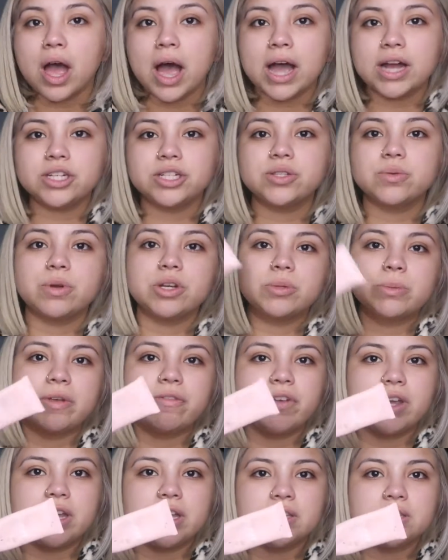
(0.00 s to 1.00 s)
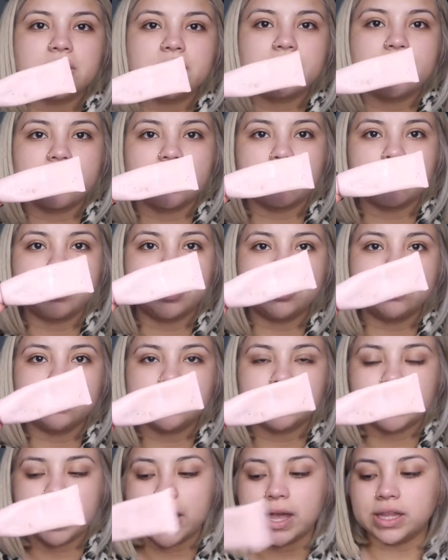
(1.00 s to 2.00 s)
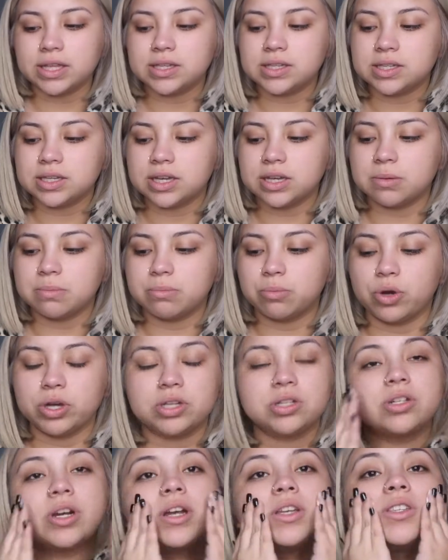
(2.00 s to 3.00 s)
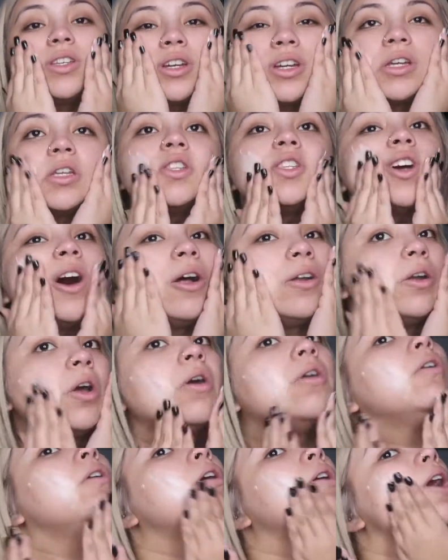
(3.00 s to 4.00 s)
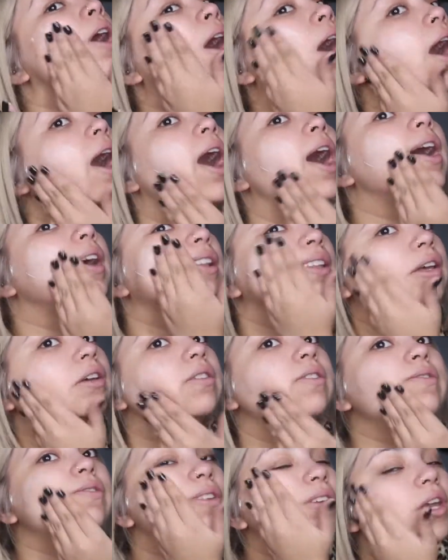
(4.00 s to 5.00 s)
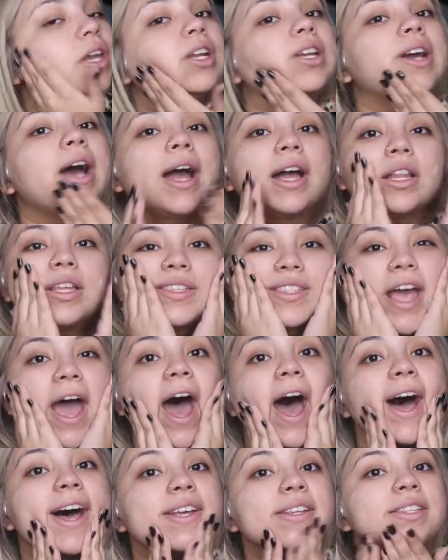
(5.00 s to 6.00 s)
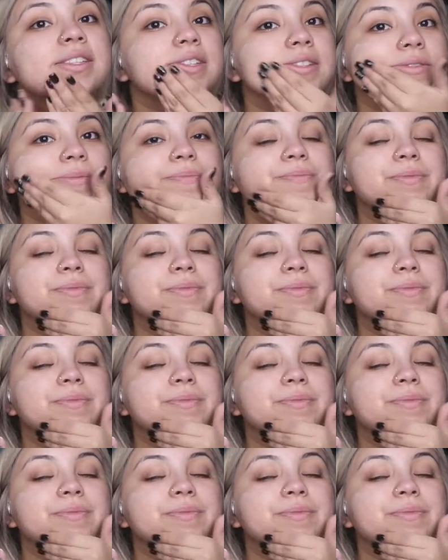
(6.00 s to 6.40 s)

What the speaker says: I just washed my face, and then I'm going to use the Kylie Skin Moisturizer because y'all know I live in Kylie's ass.